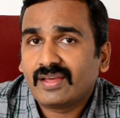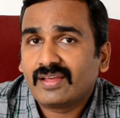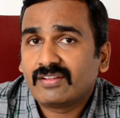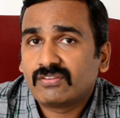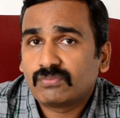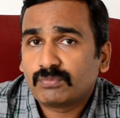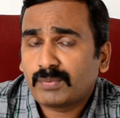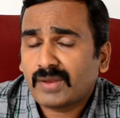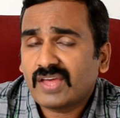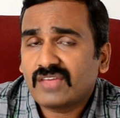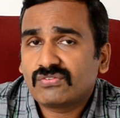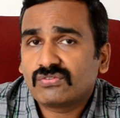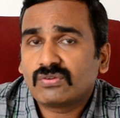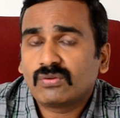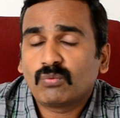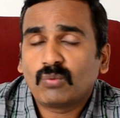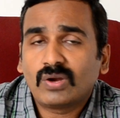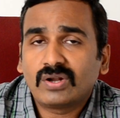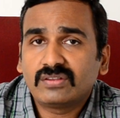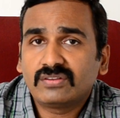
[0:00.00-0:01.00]
It's priced
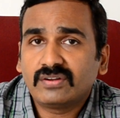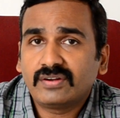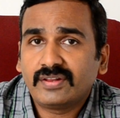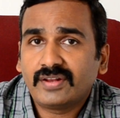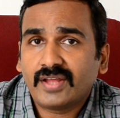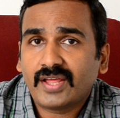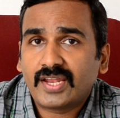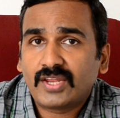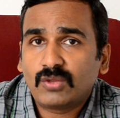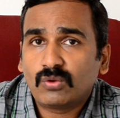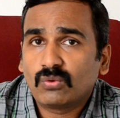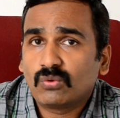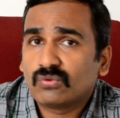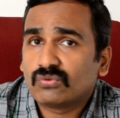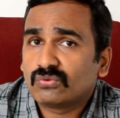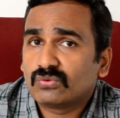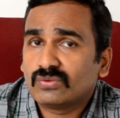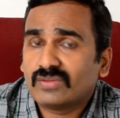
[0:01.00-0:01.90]
at 139 euros,